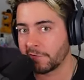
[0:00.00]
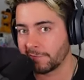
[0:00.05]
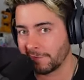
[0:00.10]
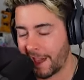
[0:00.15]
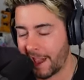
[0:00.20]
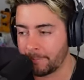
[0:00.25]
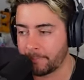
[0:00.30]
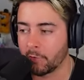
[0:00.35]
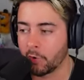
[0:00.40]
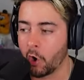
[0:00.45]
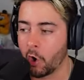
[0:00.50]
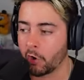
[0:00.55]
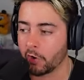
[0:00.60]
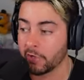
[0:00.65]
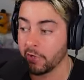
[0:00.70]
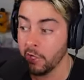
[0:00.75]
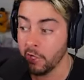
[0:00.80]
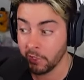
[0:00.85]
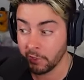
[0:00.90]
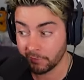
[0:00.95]

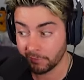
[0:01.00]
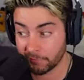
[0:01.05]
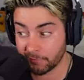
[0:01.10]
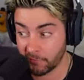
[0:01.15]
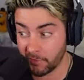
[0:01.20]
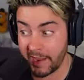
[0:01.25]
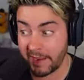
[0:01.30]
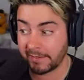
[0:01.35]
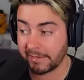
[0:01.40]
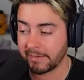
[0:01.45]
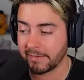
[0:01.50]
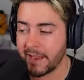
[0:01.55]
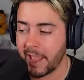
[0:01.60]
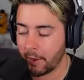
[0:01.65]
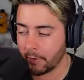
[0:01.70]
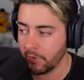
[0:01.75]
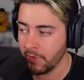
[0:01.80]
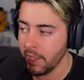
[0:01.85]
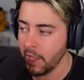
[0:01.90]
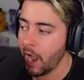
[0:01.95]
Glamrock Freddy.
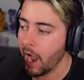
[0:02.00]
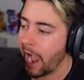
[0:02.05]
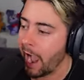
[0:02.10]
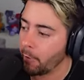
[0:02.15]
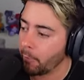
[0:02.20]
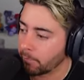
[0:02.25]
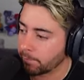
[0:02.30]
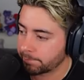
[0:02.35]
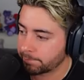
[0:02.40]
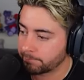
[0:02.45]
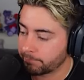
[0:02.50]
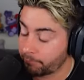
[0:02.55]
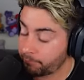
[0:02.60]
Now, I'll,